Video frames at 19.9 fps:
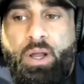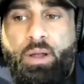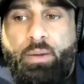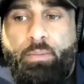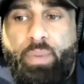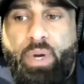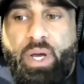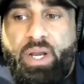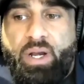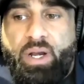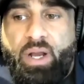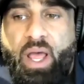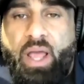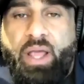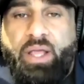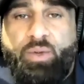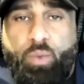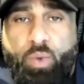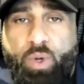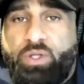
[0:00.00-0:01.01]
But
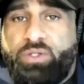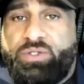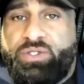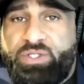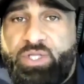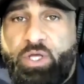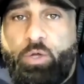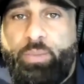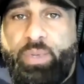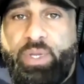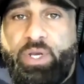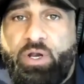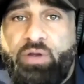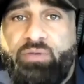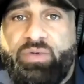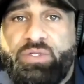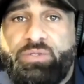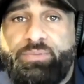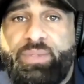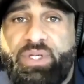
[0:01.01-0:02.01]
I will still be
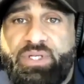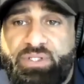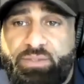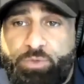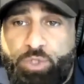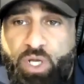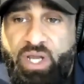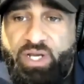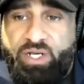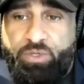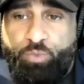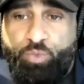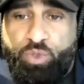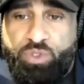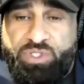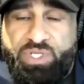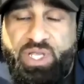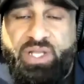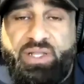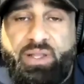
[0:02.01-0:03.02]
nervous because I'm trying to
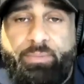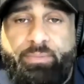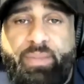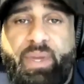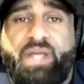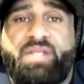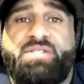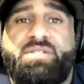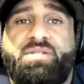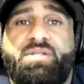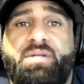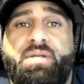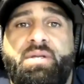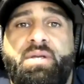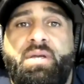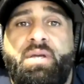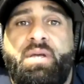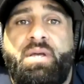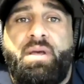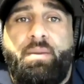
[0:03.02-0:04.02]
present the best
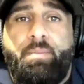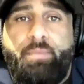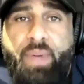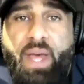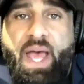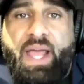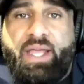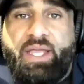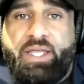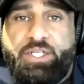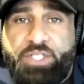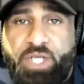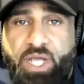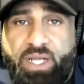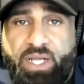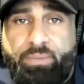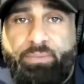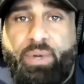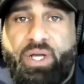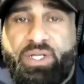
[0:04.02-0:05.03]
package I
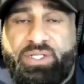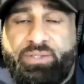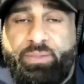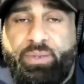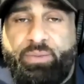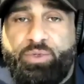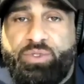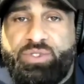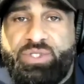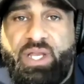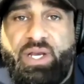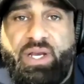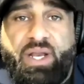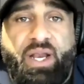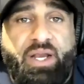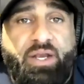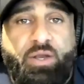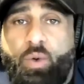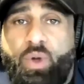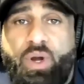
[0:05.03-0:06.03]
could possibly present, and
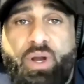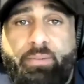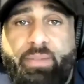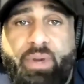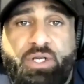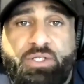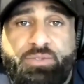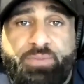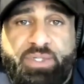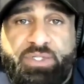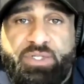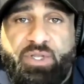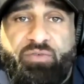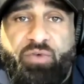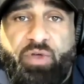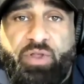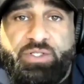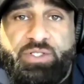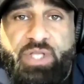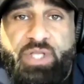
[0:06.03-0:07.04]
I don't want to embarrass myself
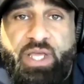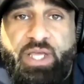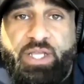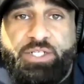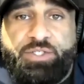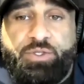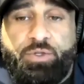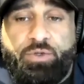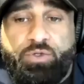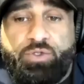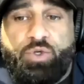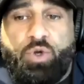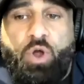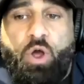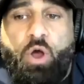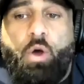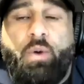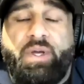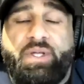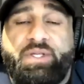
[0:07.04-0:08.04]
on stage. So those are
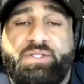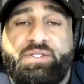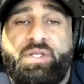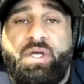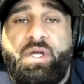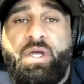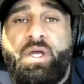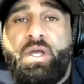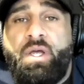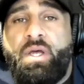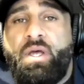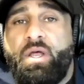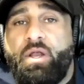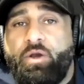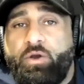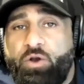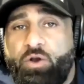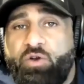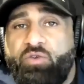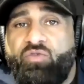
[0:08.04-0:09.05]
always
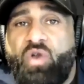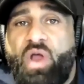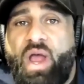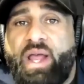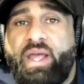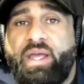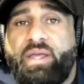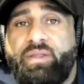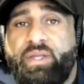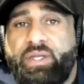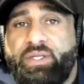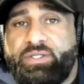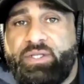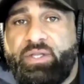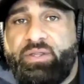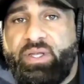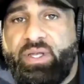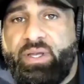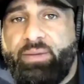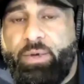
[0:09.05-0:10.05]
nerve-wracking things to
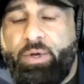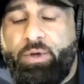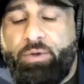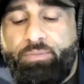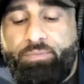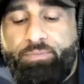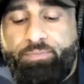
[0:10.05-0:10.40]
think about.